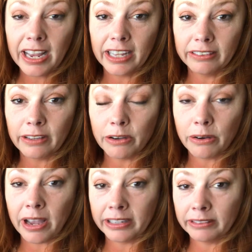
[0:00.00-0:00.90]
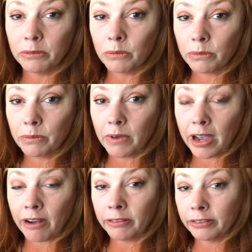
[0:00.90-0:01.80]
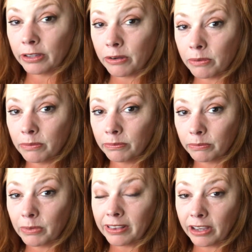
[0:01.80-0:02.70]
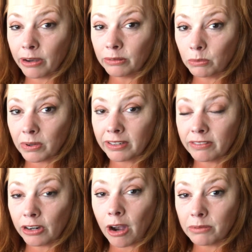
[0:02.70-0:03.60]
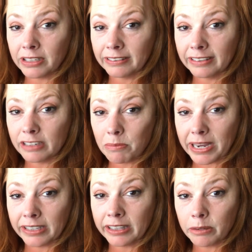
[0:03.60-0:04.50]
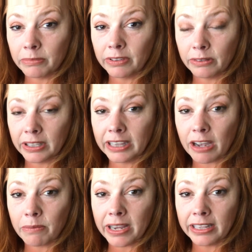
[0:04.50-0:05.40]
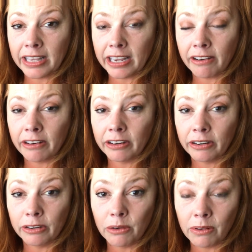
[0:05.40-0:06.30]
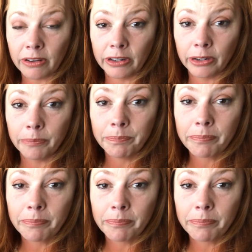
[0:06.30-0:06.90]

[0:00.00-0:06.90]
And also with goats, one of your options is to ban them, so that way they are no longer,